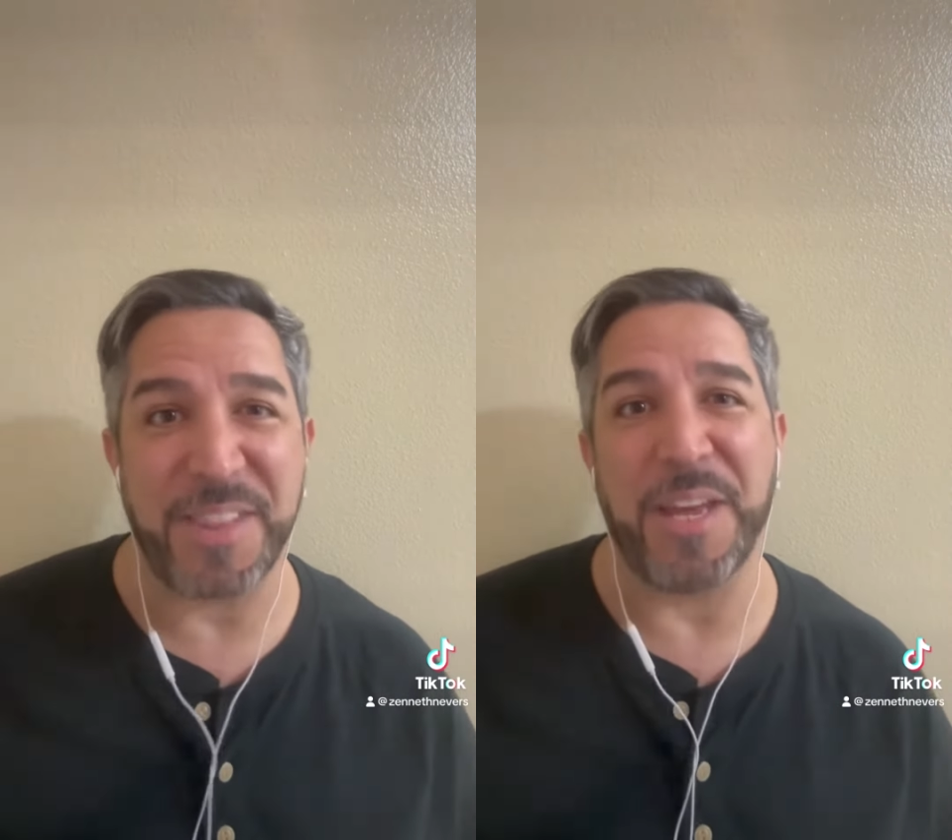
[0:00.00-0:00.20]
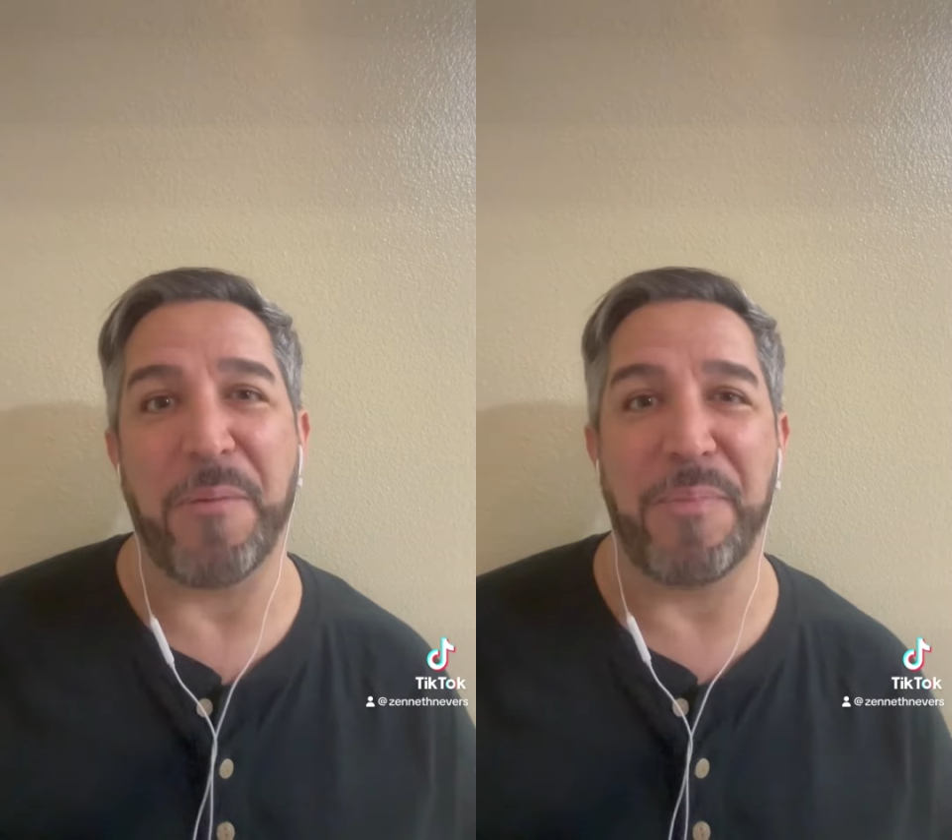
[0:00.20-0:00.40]

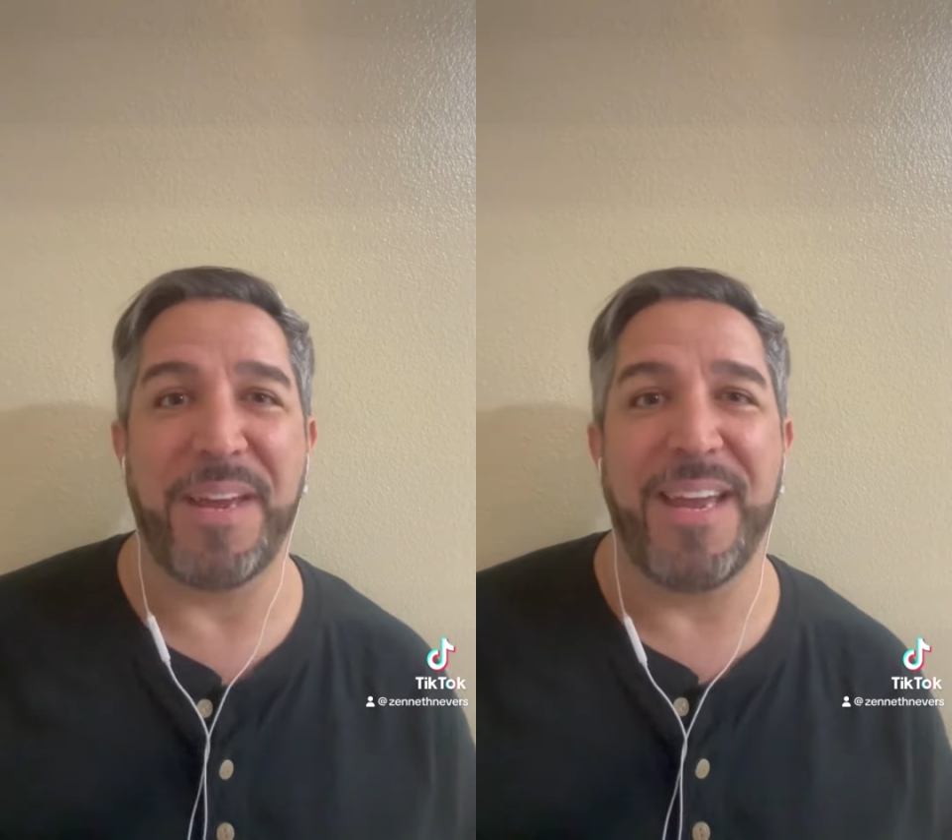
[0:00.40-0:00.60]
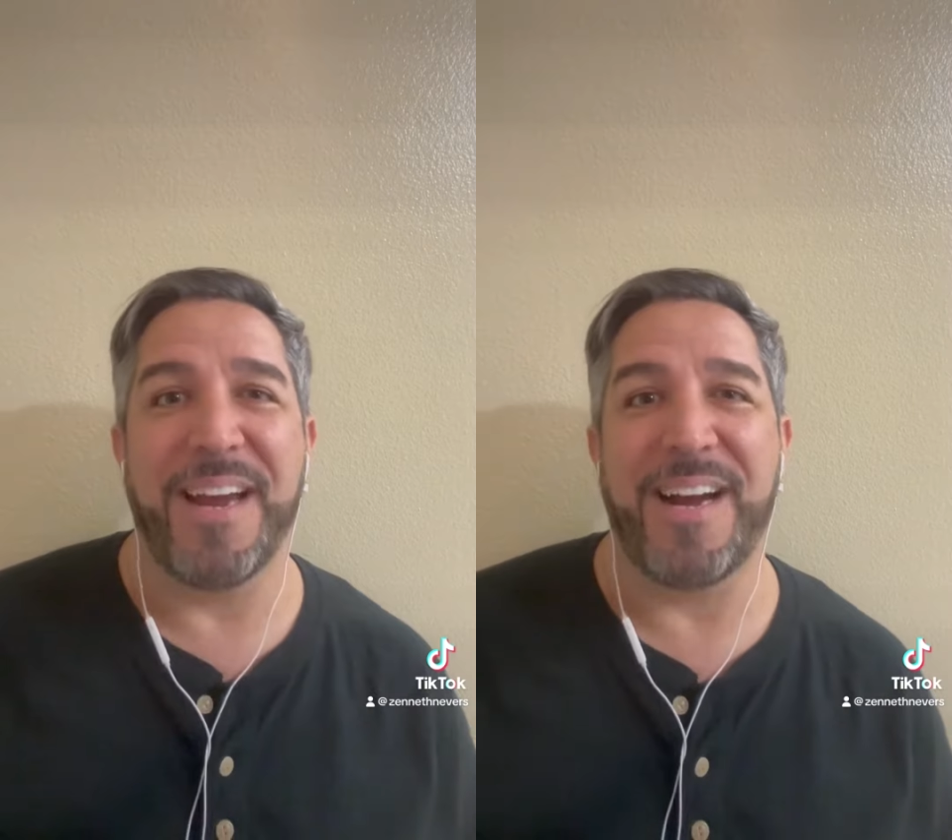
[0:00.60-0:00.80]

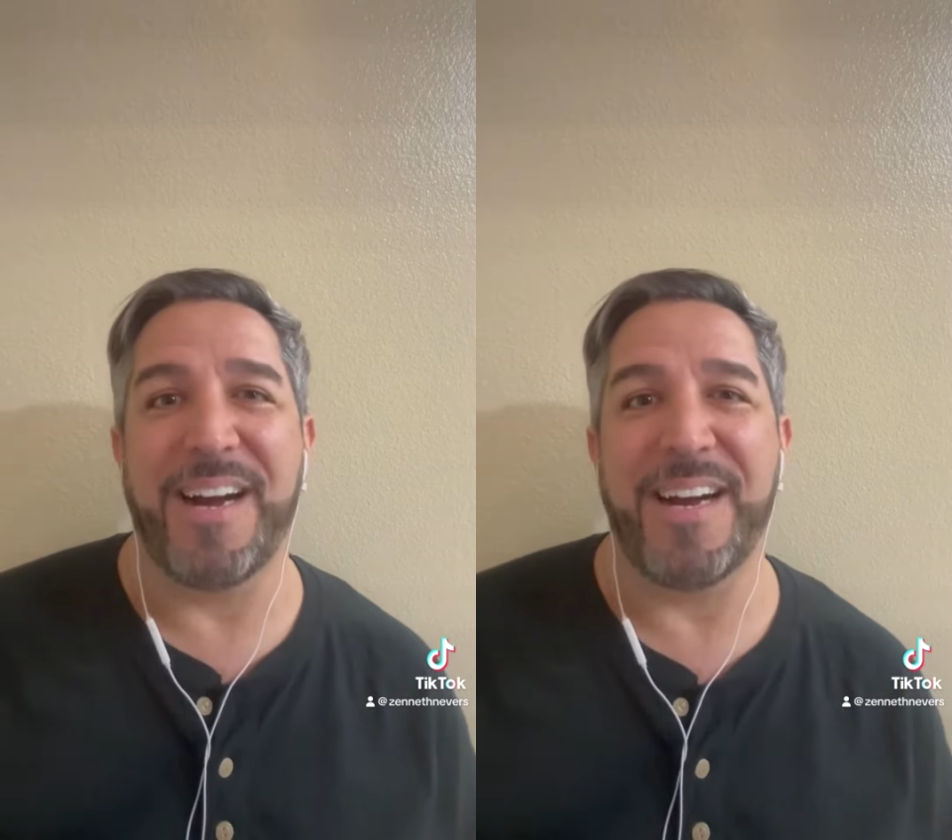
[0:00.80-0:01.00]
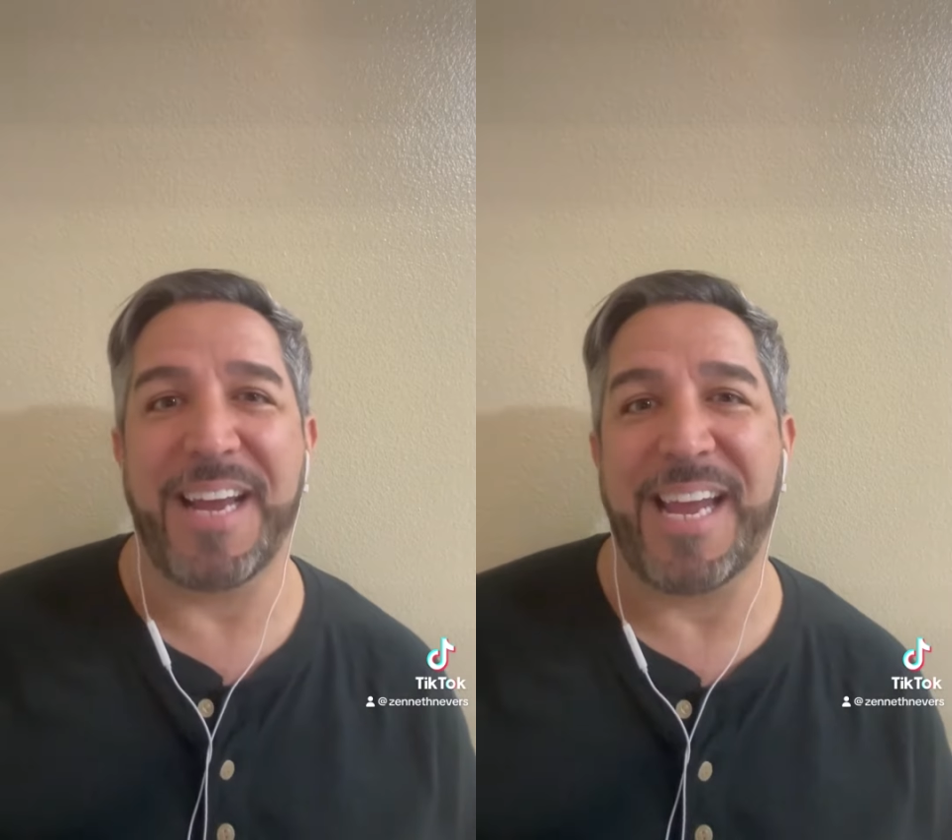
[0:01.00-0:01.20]

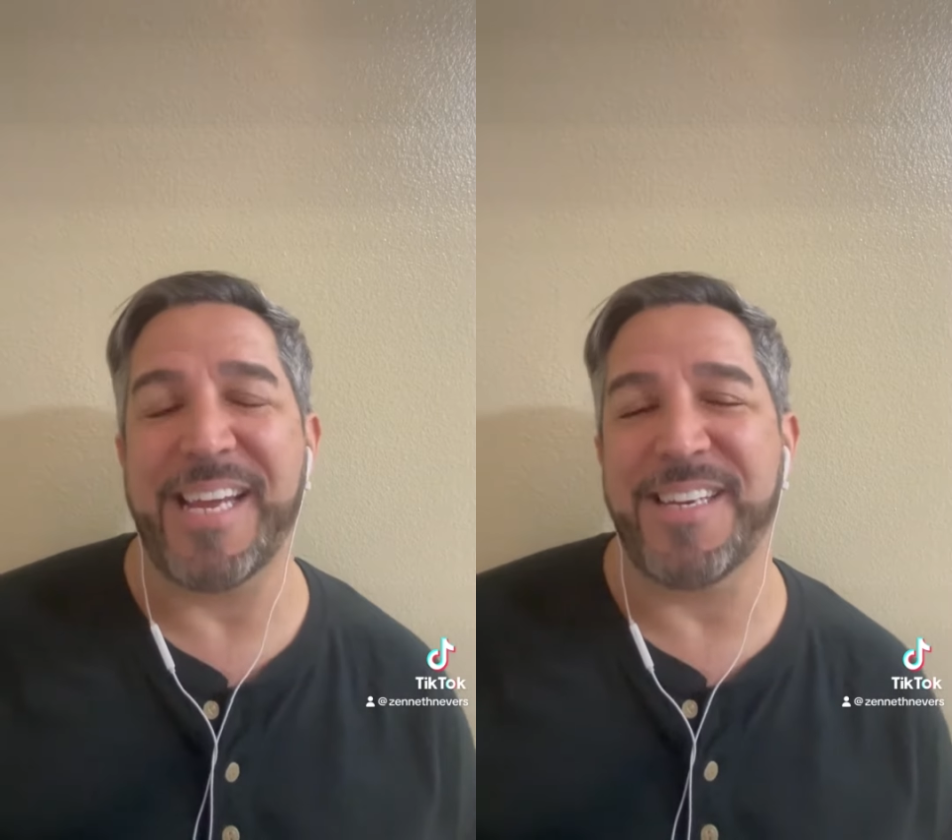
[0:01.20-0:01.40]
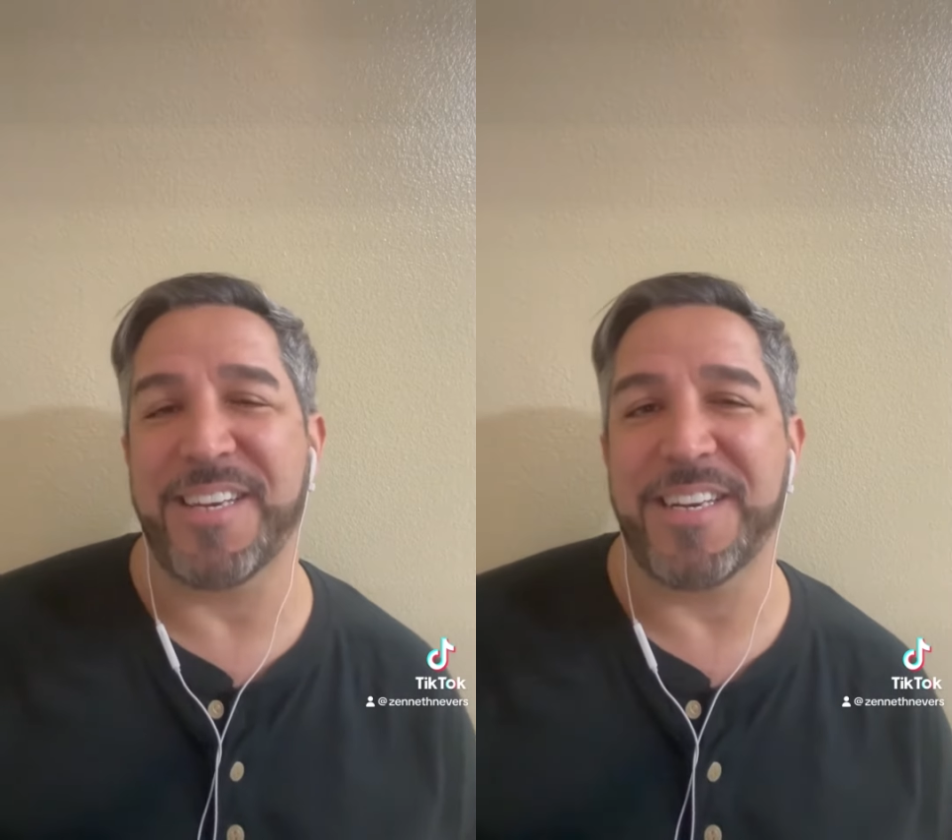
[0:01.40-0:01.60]

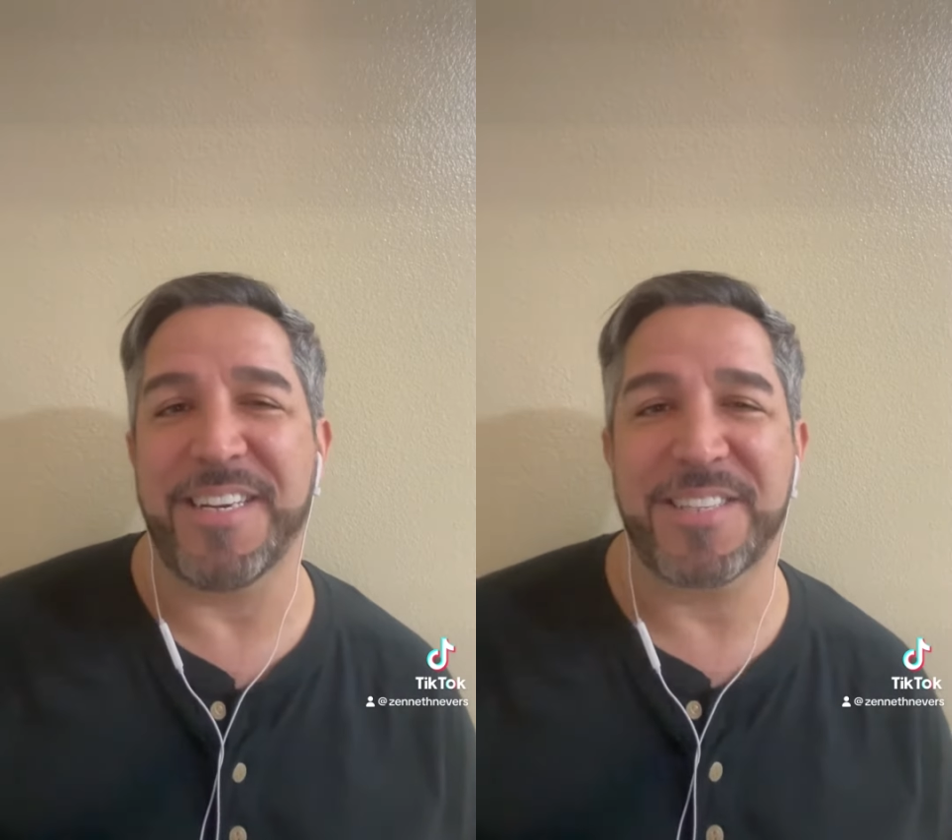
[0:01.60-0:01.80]
them?